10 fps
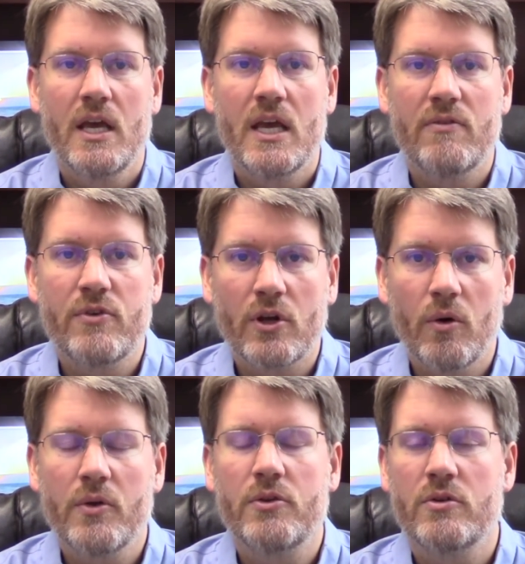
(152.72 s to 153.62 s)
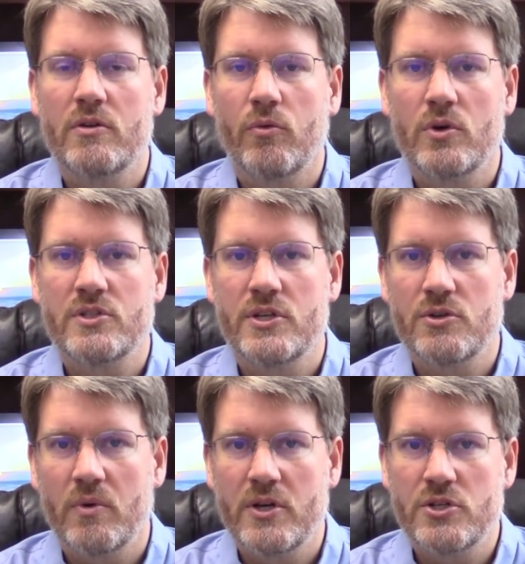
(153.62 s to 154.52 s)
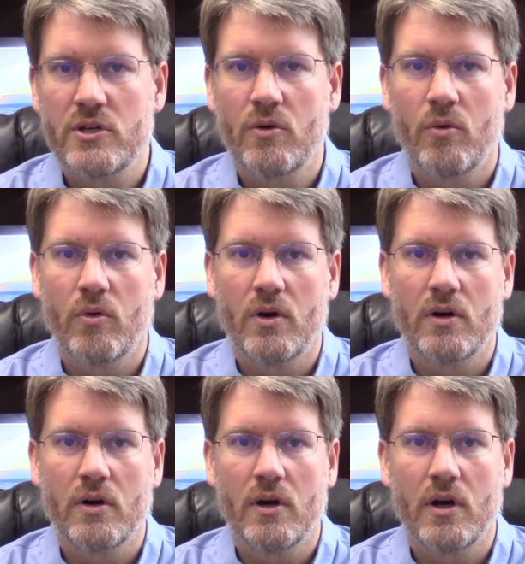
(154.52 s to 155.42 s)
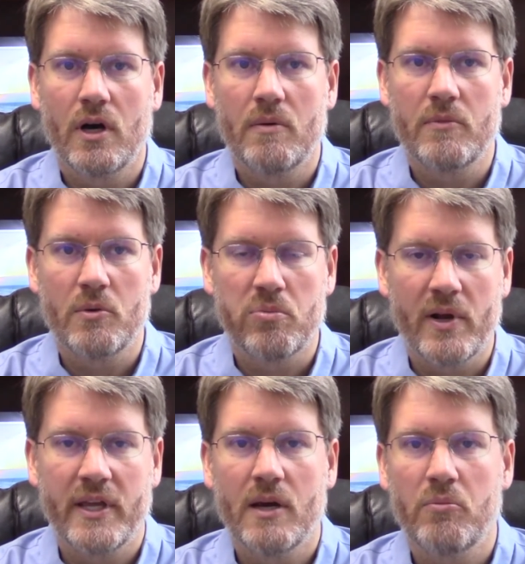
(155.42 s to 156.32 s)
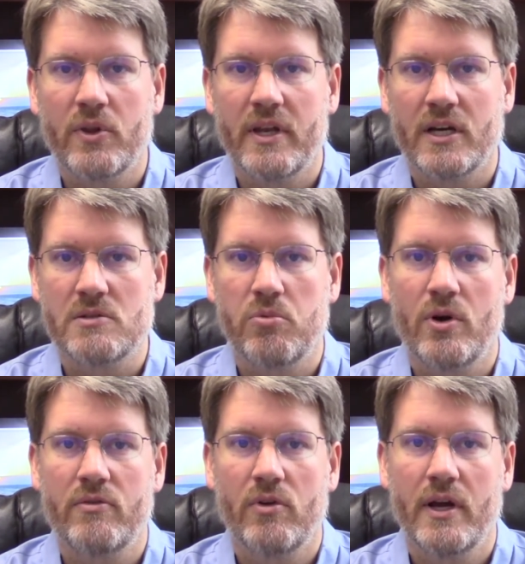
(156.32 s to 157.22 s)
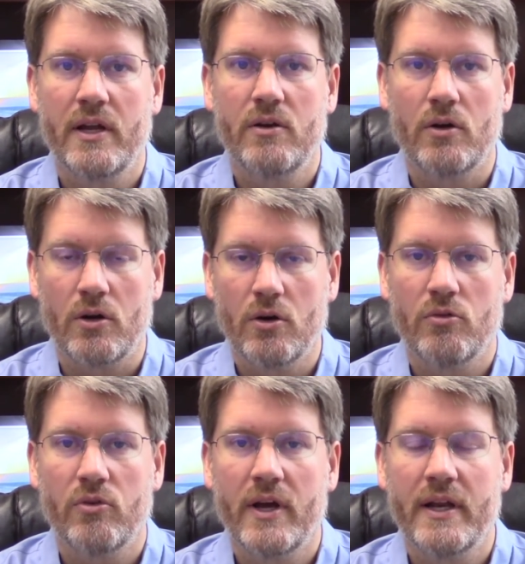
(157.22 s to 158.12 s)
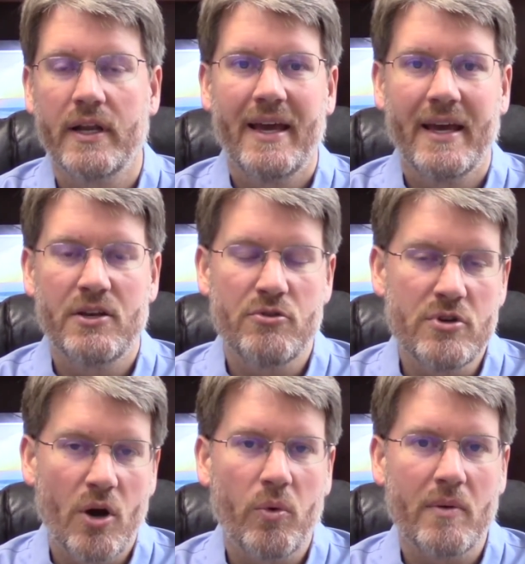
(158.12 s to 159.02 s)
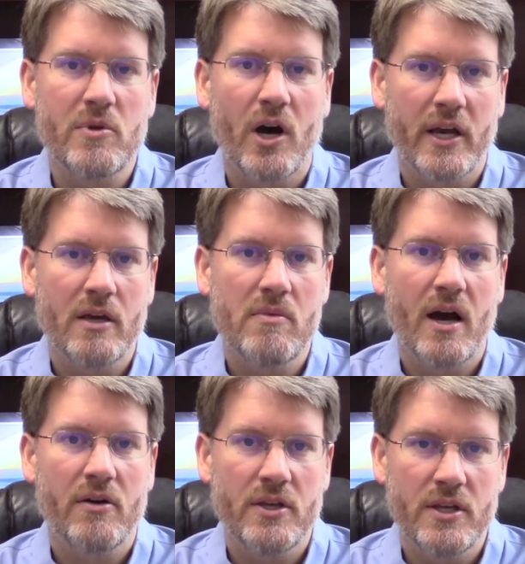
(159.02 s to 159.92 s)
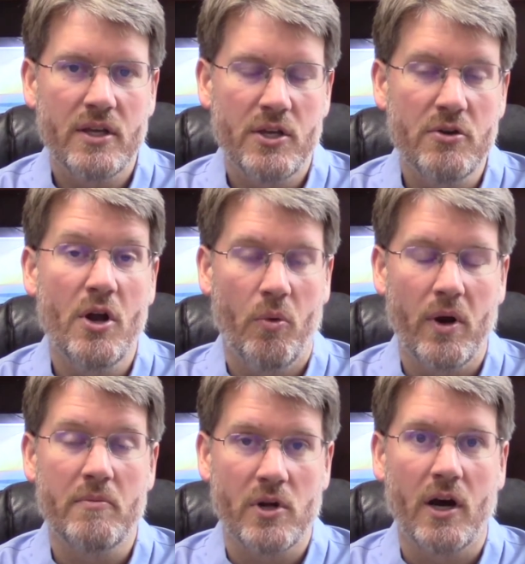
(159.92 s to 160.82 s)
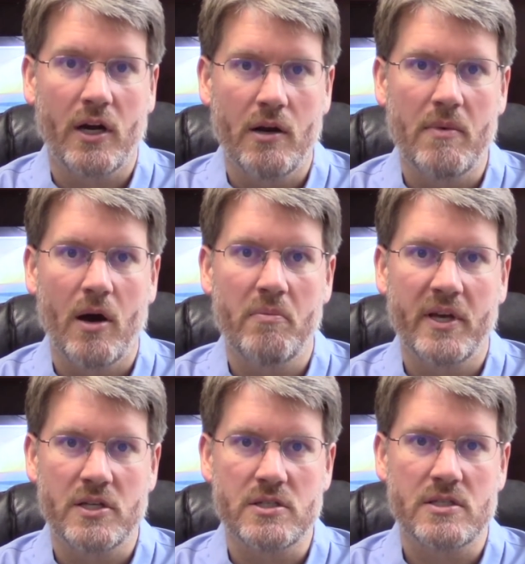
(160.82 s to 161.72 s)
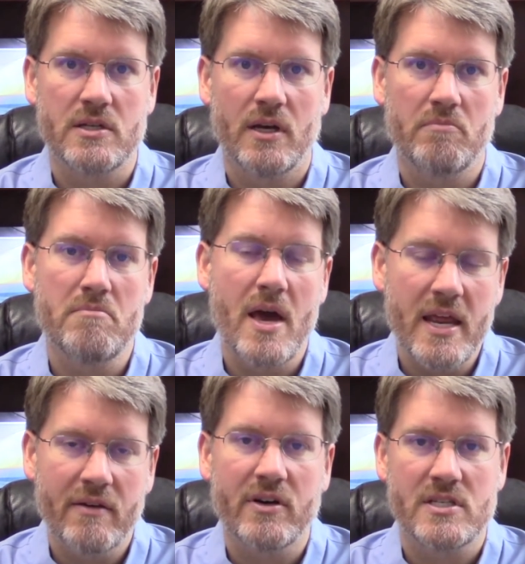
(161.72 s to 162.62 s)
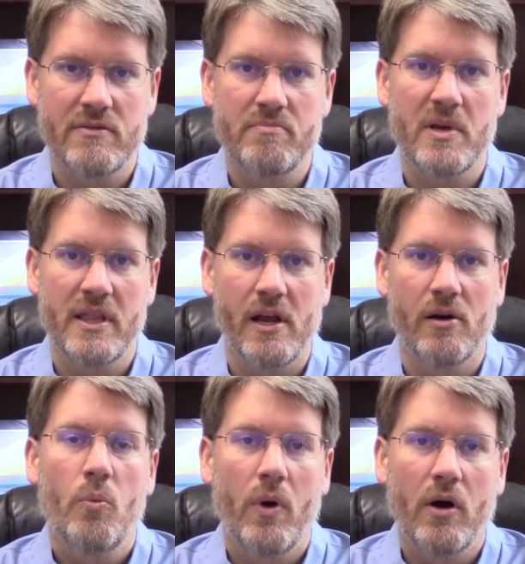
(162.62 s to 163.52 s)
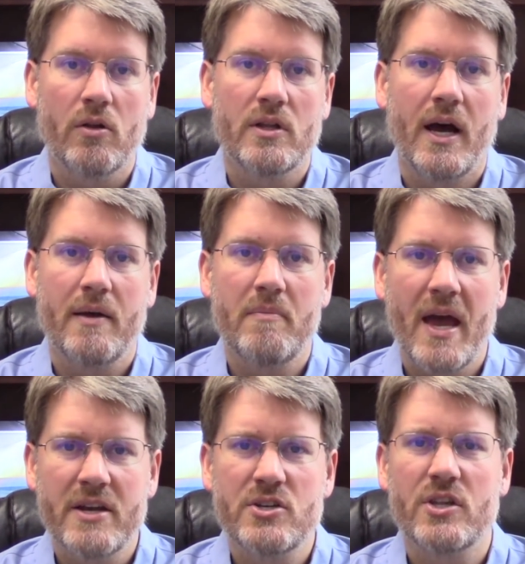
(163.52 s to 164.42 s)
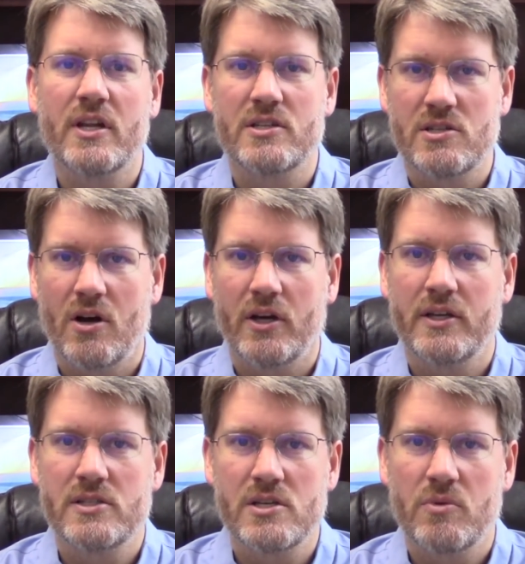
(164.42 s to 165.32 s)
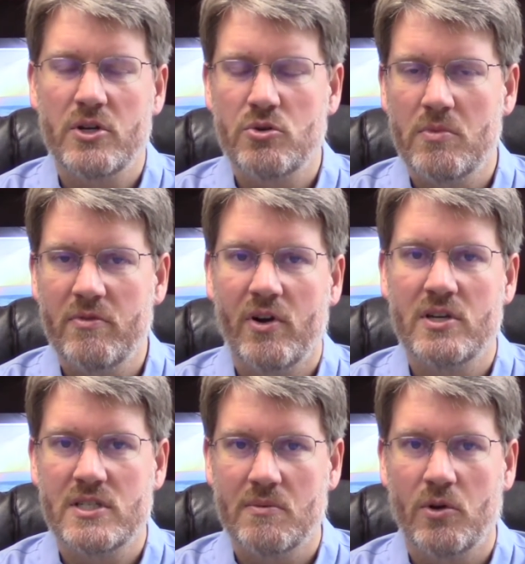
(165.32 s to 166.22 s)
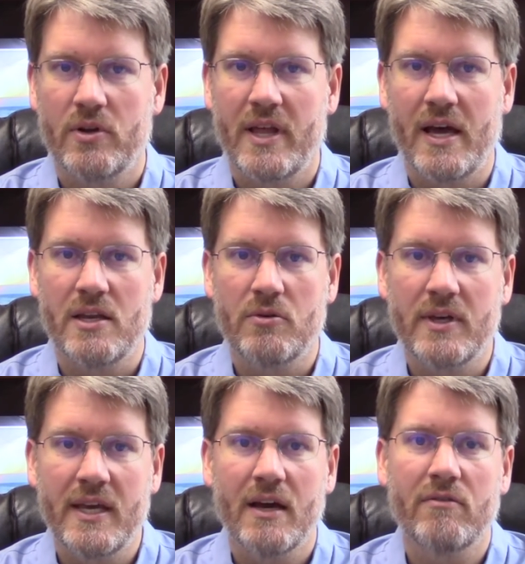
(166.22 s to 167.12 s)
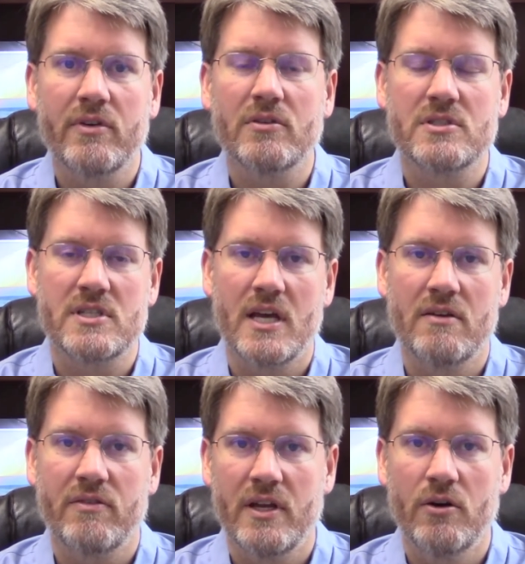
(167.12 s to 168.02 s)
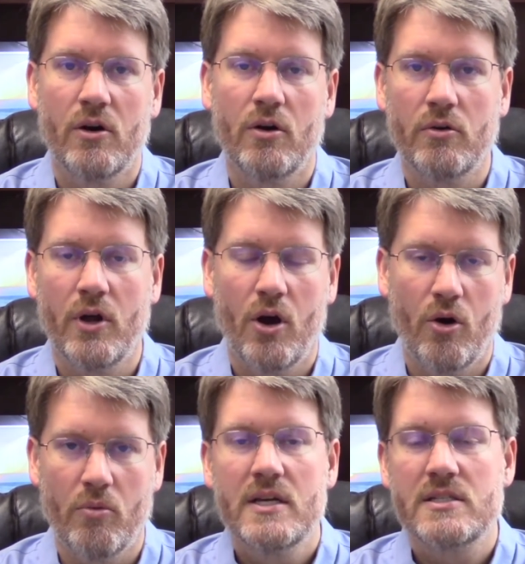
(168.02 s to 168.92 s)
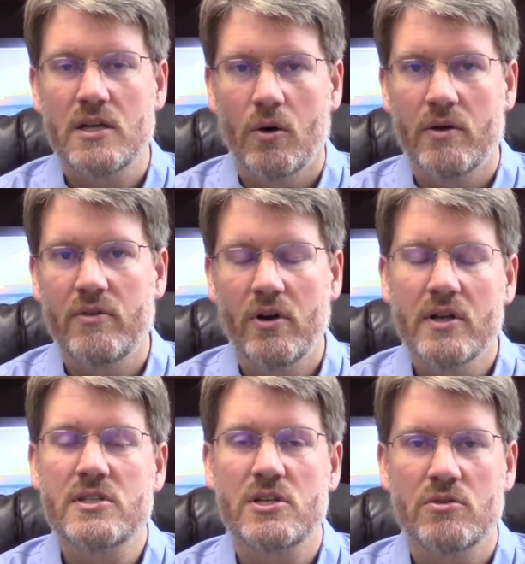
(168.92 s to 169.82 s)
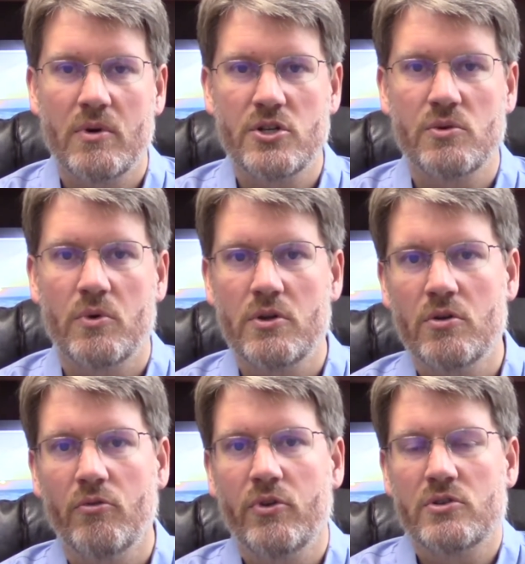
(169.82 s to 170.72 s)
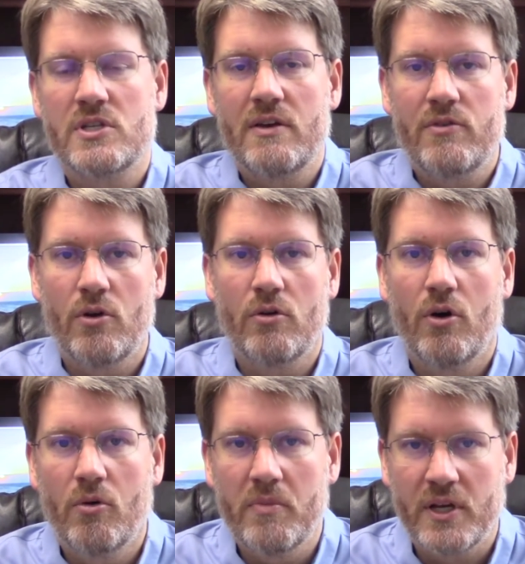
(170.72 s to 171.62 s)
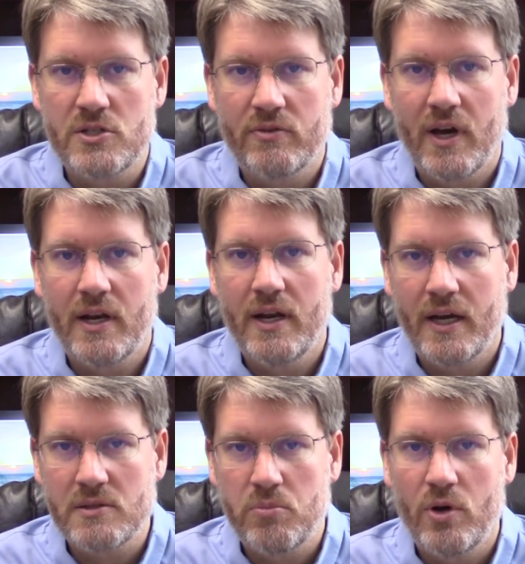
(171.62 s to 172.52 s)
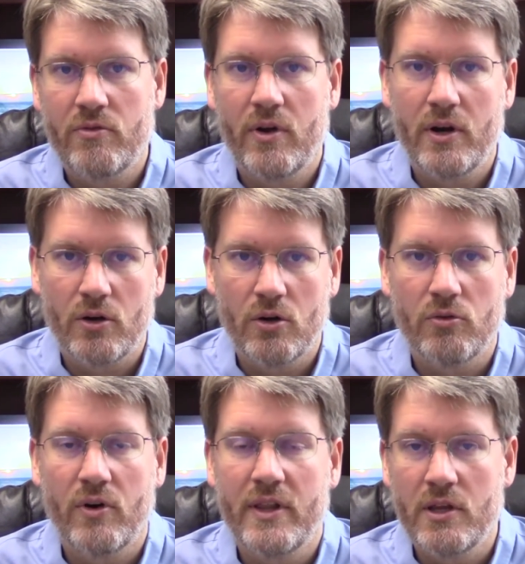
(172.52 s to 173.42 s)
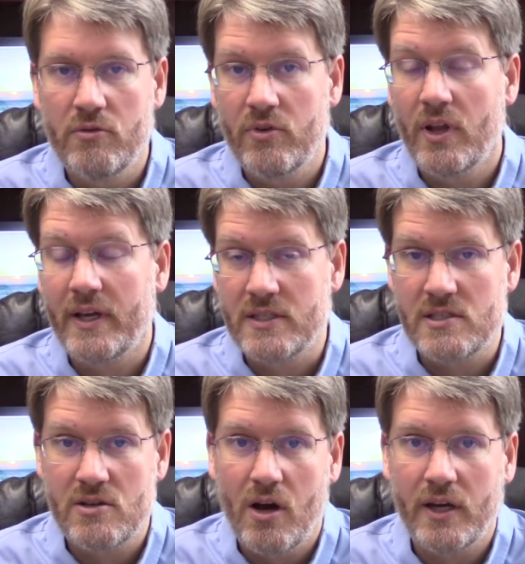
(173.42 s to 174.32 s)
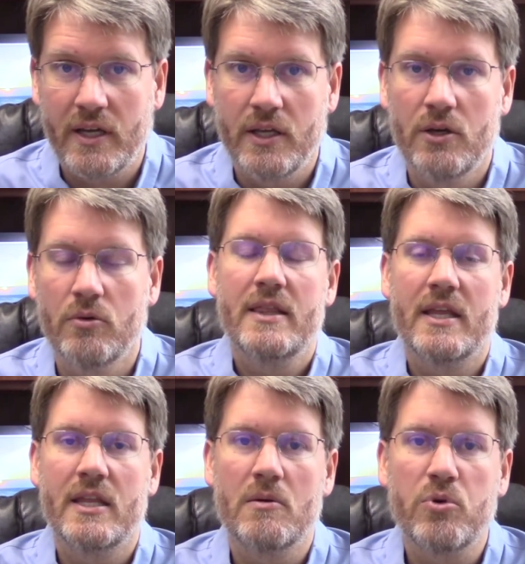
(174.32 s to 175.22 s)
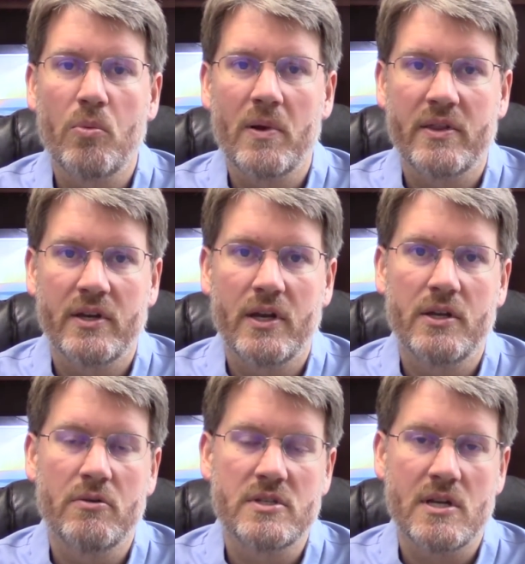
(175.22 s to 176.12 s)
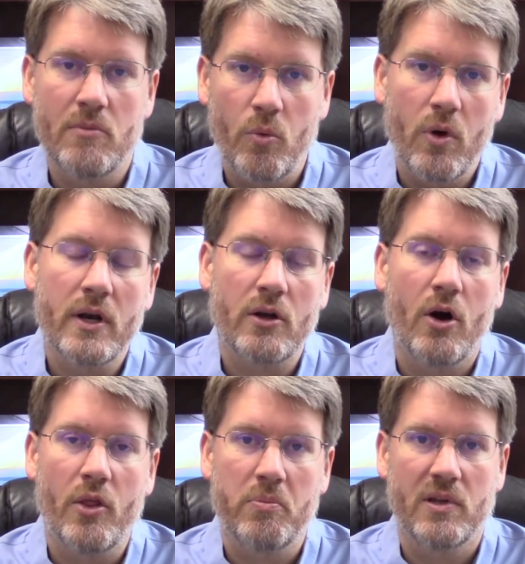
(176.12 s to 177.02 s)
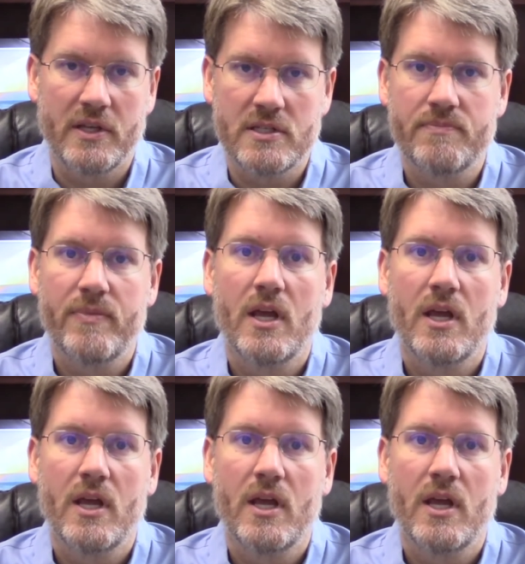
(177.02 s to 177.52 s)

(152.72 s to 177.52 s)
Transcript: If you're going through a divorce situation, or you're breaking up with an ex-boyfriend or girlfriend, and you know what I'm talking about, you know what I'm talking about, because many of us have been there. Well, I imagine that a stalking situation would be very similar to that. You can't feel safe in your own home. So if you're in a situation where you don't feel safe in your own home because you've got an ex-boyfriend or girlfriend that you feel like is stalking you, then the appropriate thing to do is, number one, call the police.